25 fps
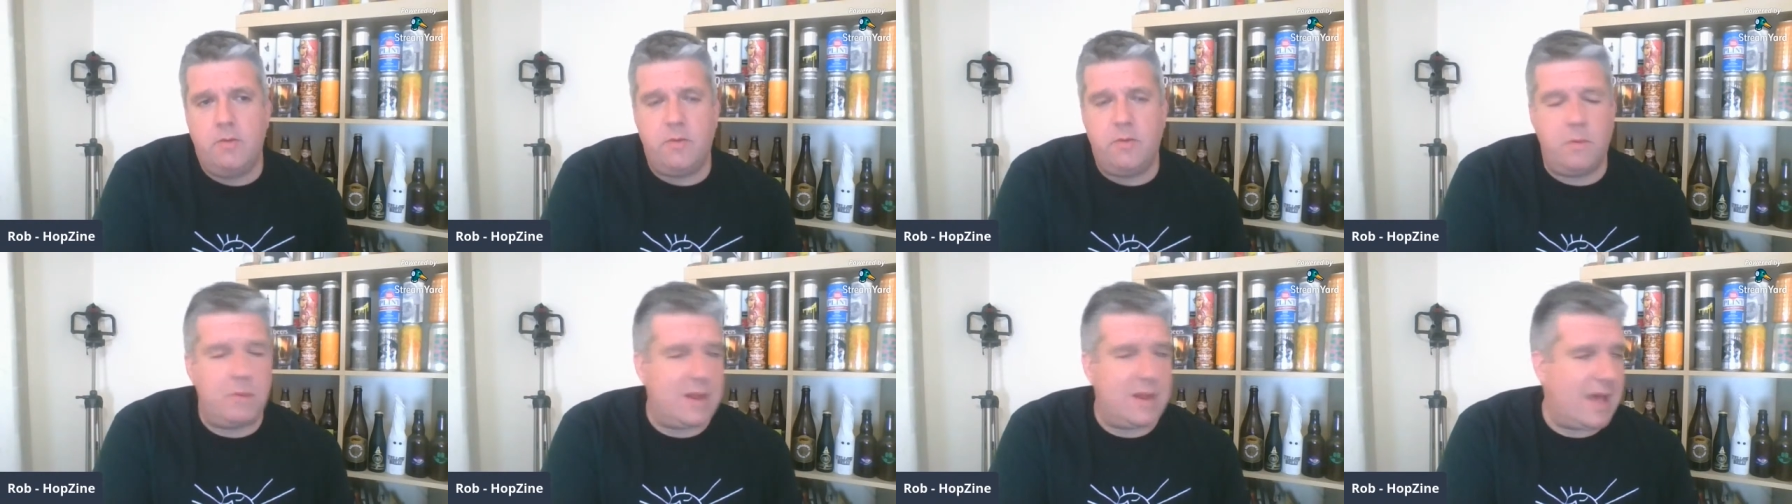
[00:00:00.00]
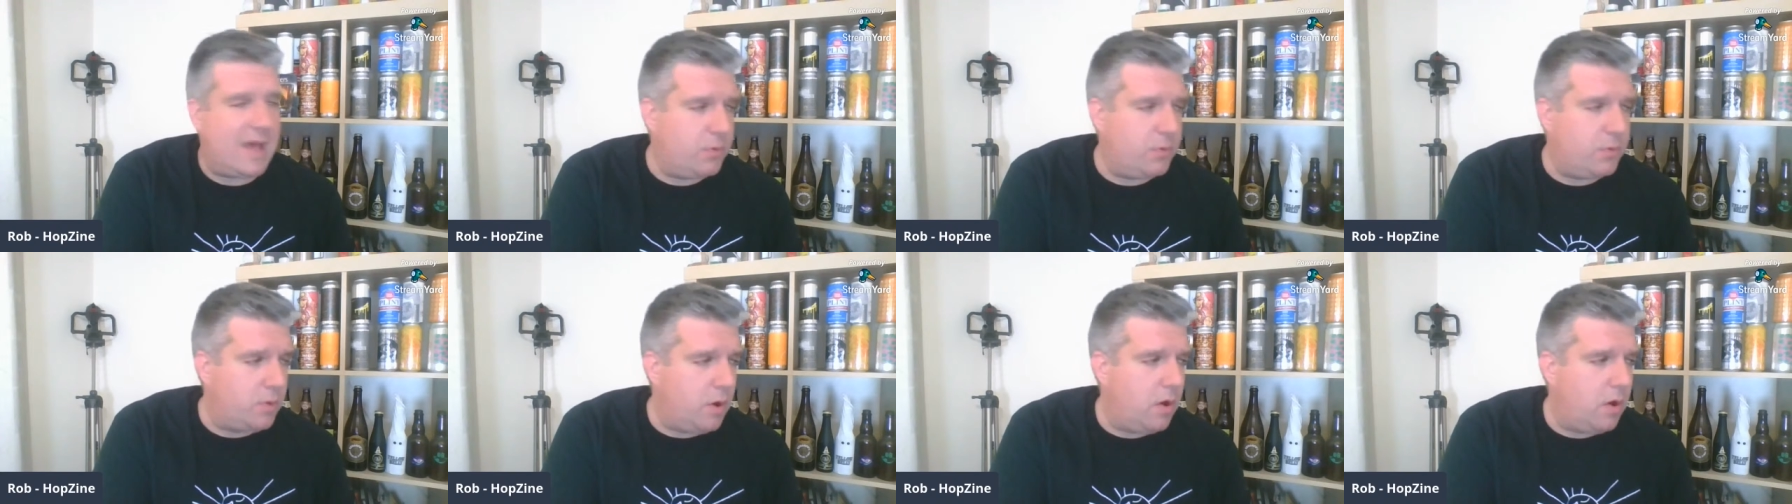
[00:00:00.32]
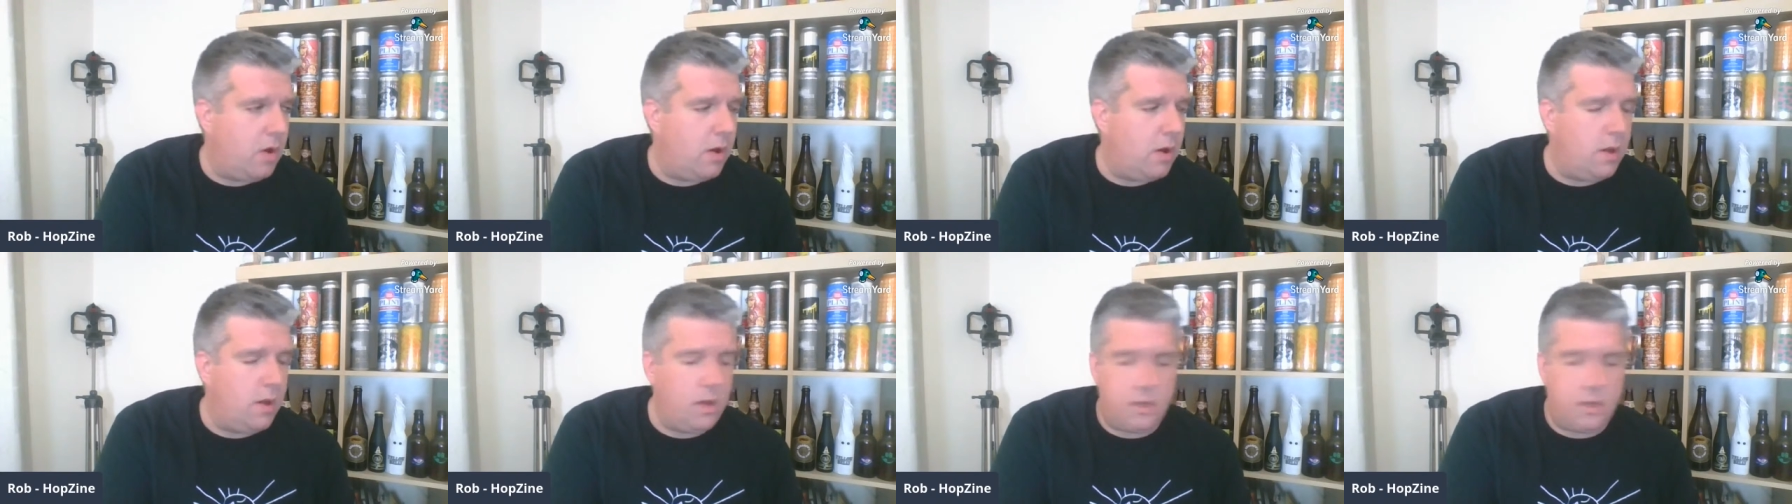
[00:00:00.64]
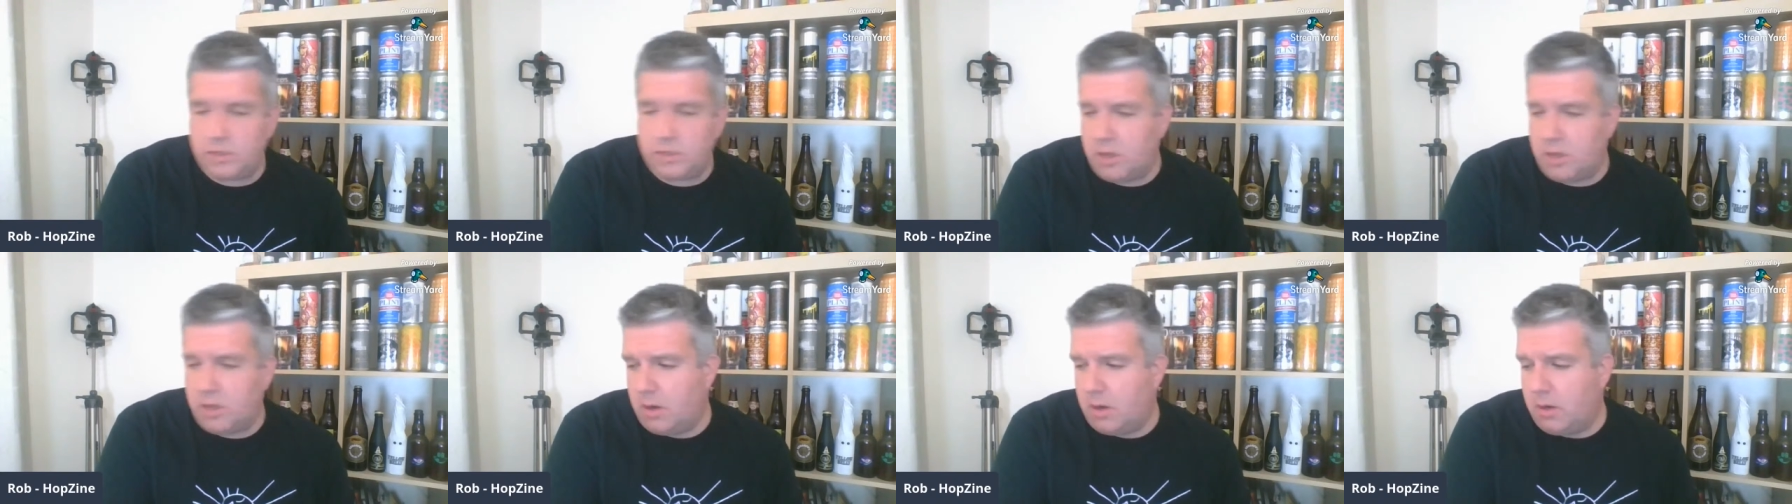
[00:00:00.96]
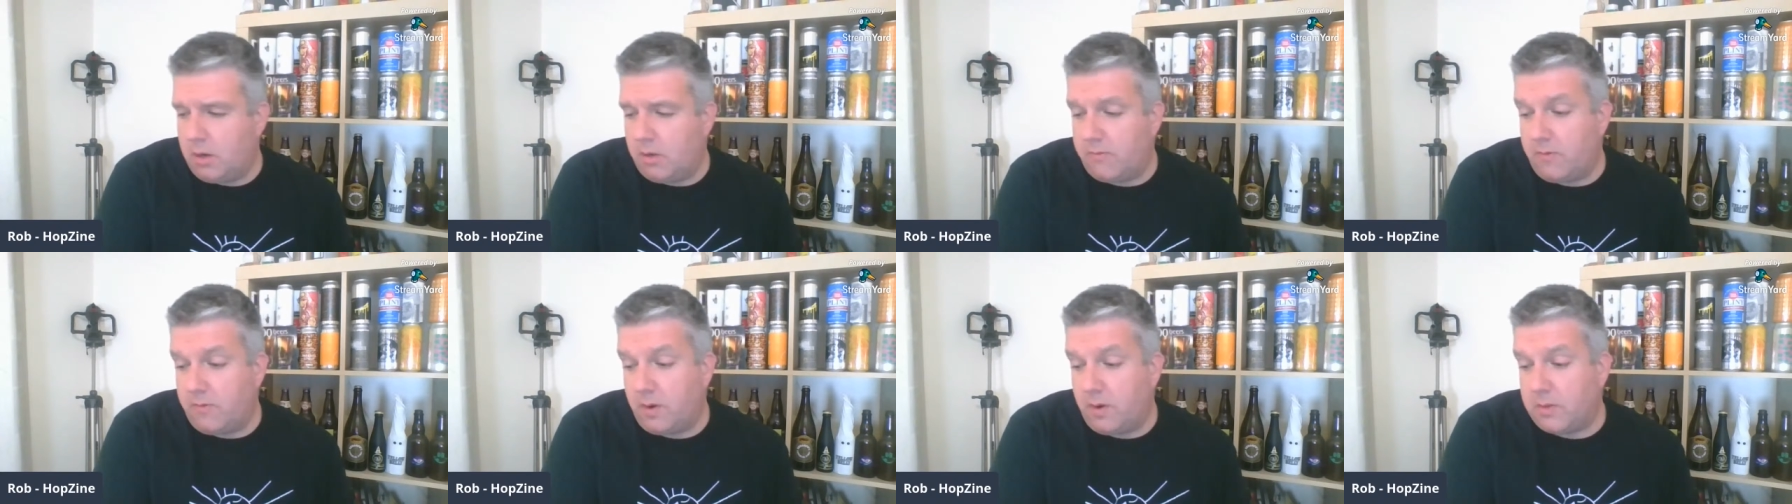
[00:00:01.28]
from Cloudwater. So
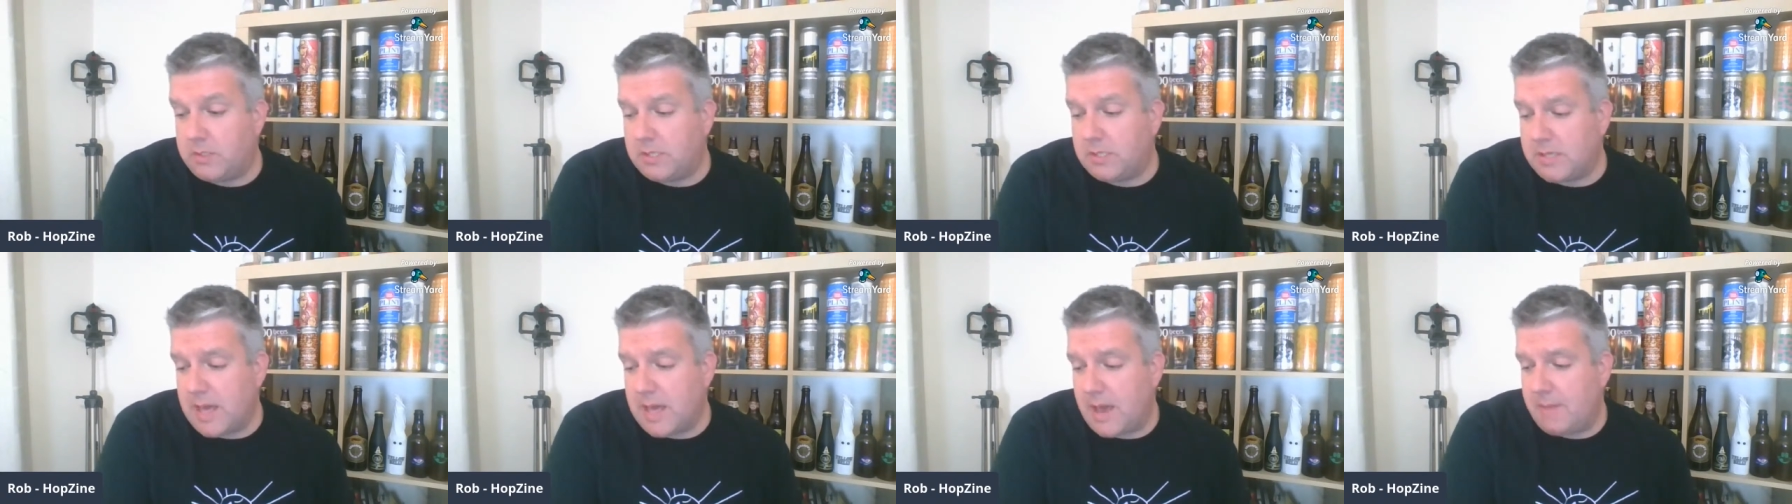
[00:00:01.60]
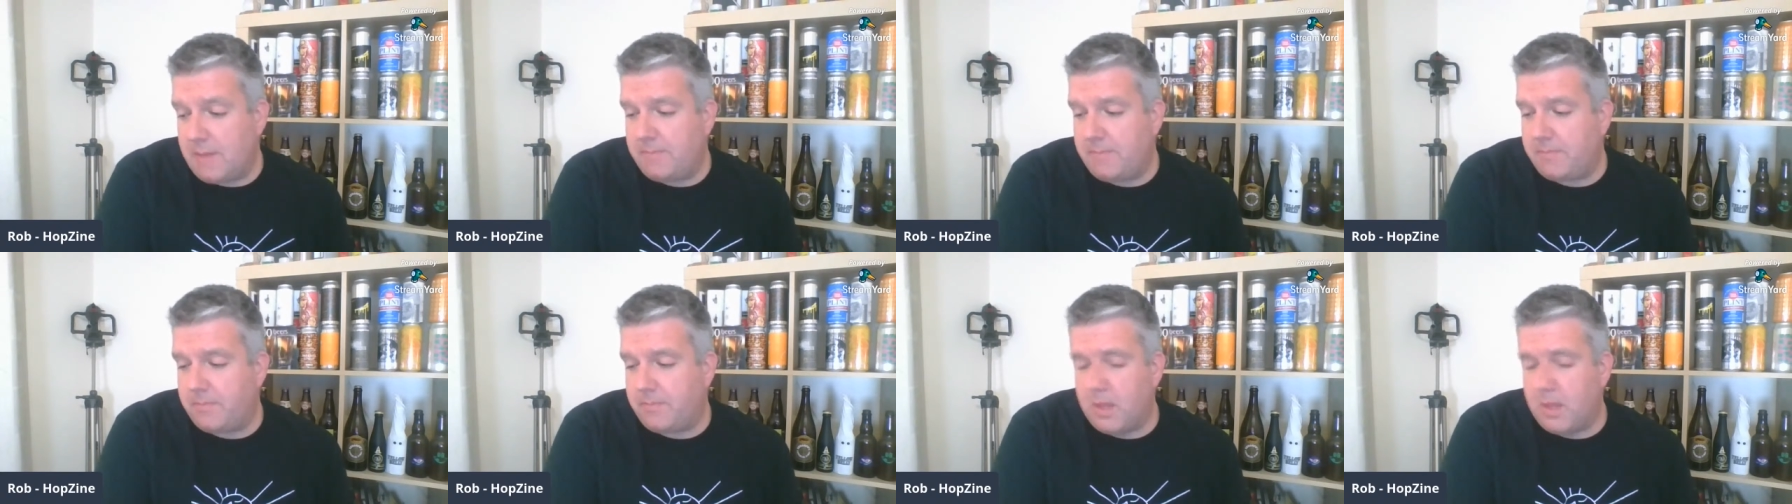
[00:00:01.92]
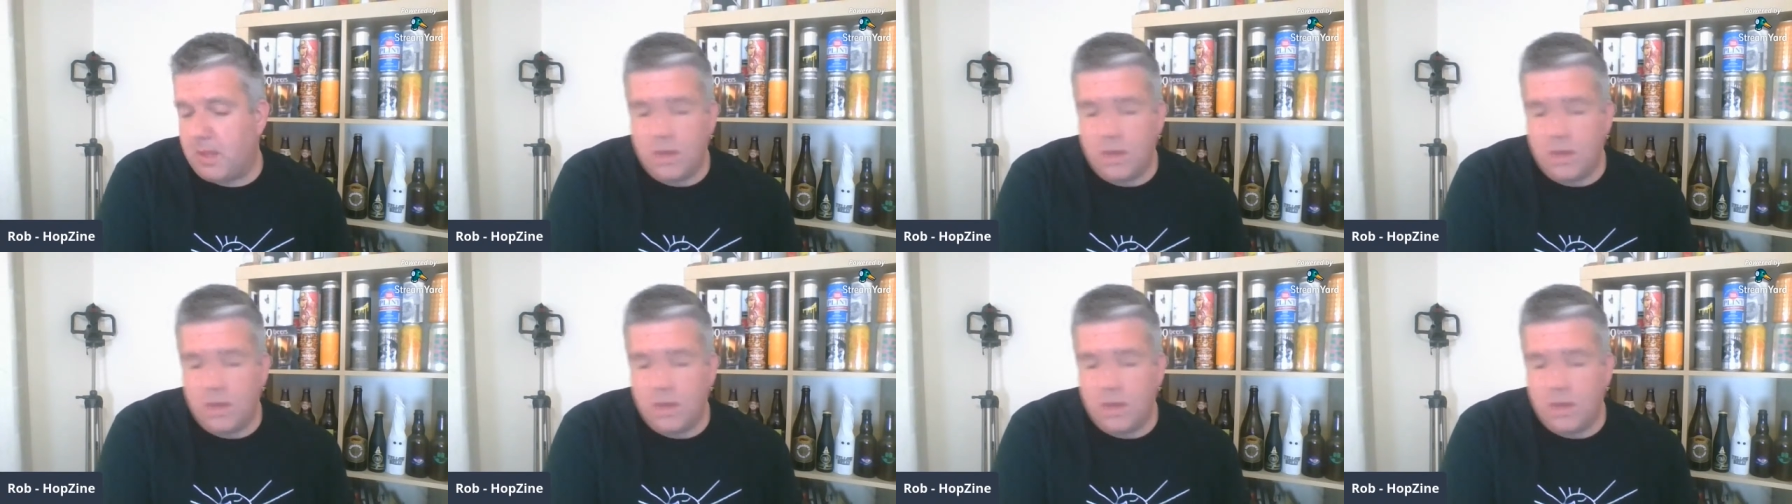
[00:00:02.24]
I look forward to that.